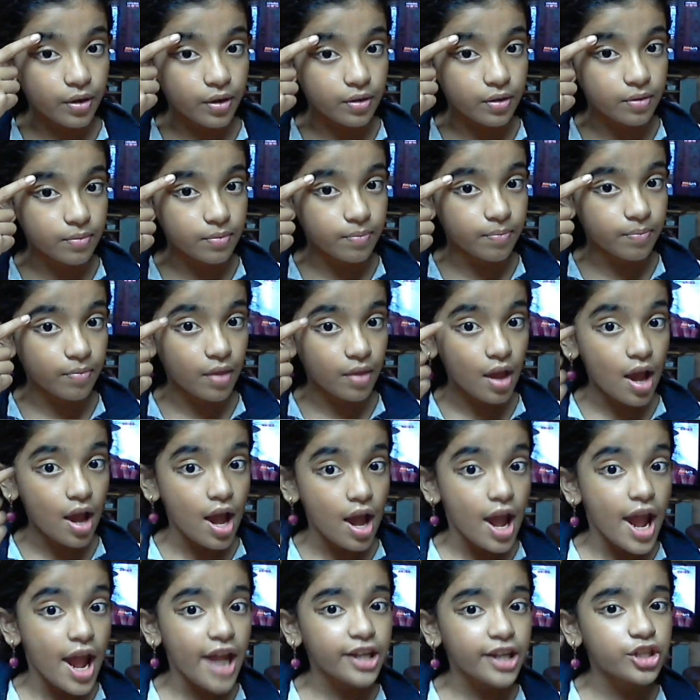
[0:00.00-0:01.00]
put it.
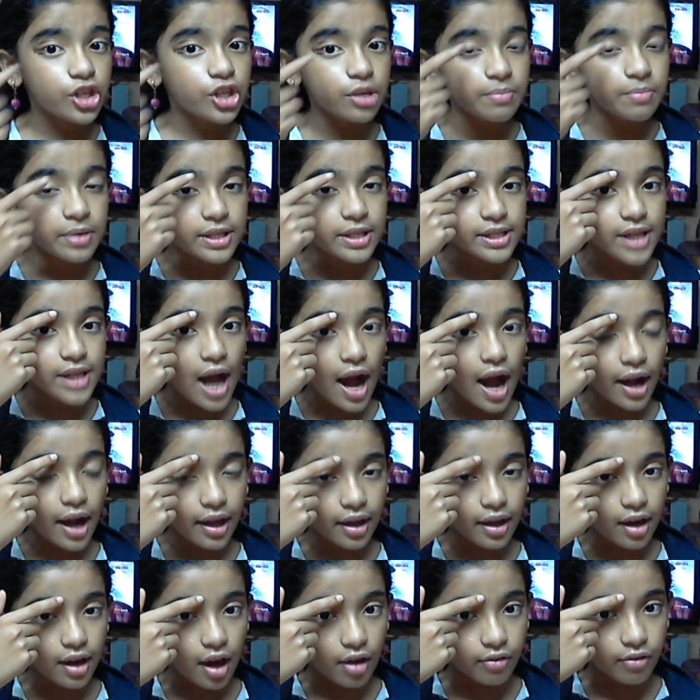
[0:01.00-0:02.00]
It should be
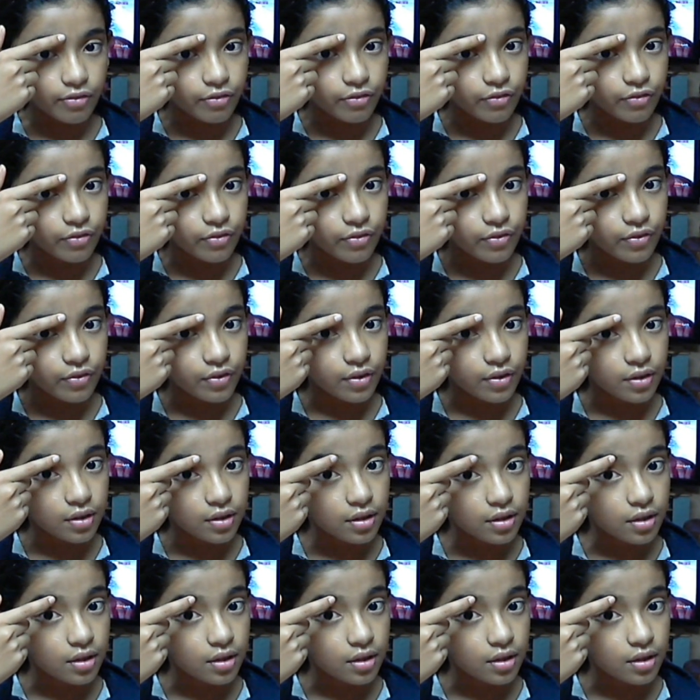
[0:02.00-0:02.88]
dark enough.